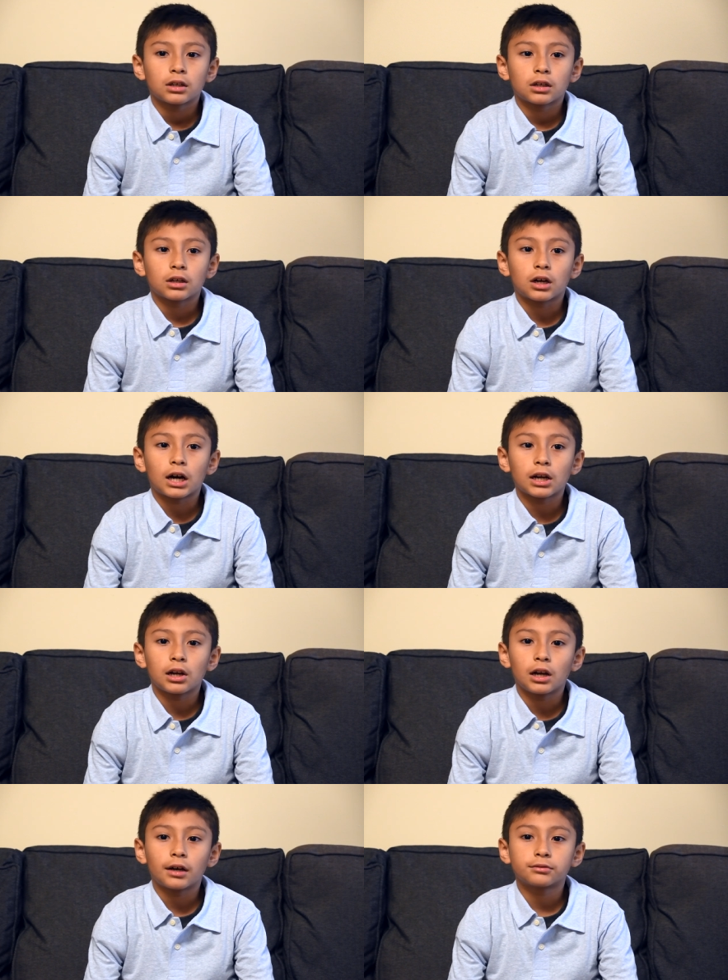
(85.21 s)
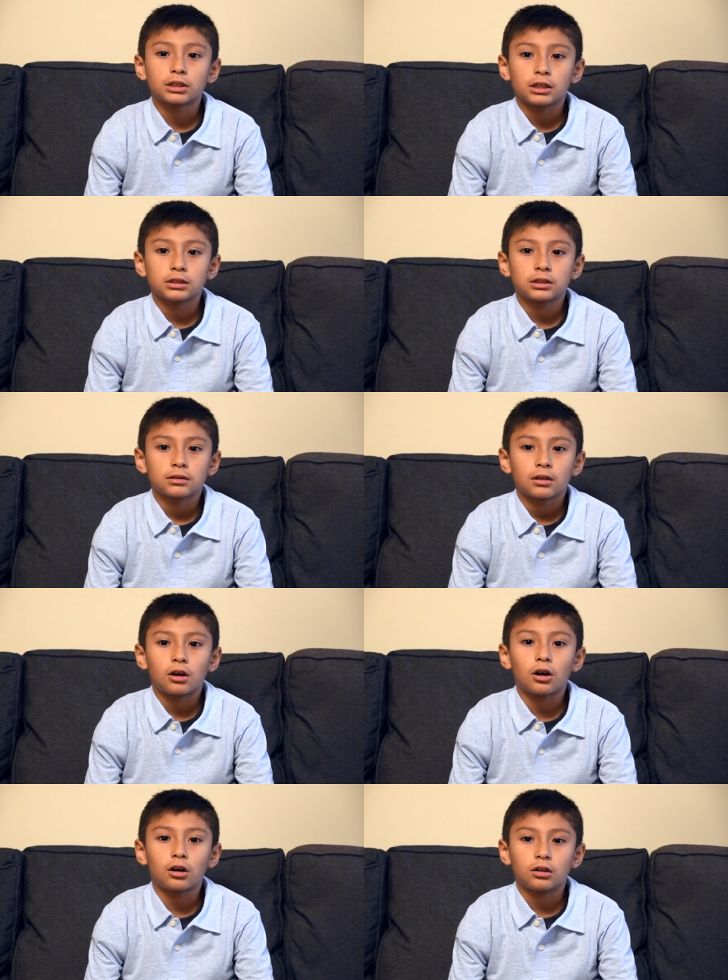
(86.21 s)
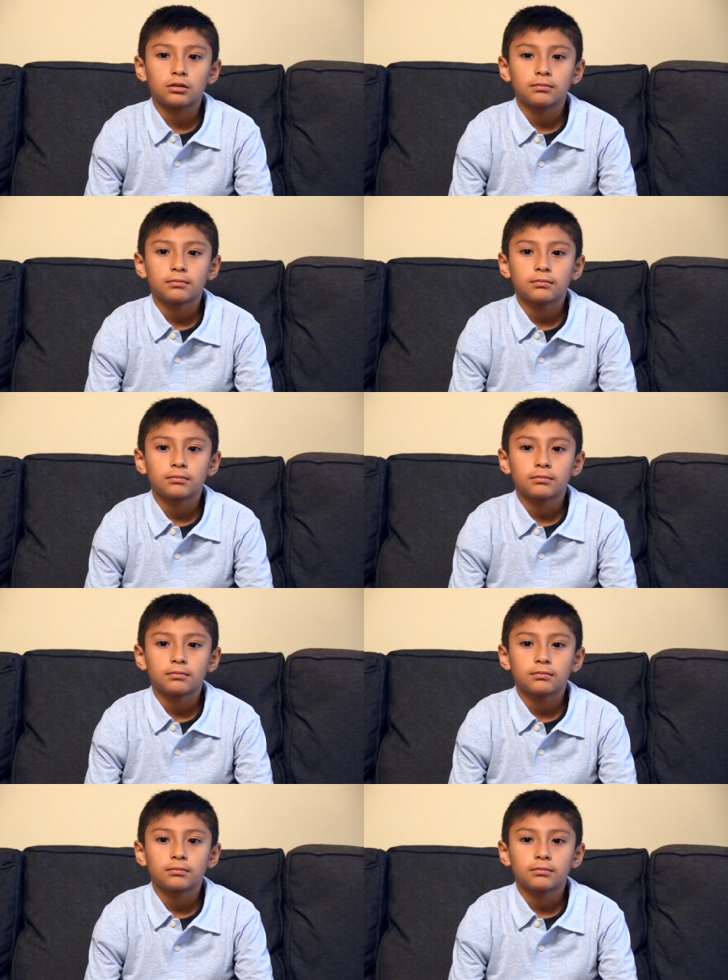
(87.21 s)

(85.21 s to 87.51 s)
and God loves us all.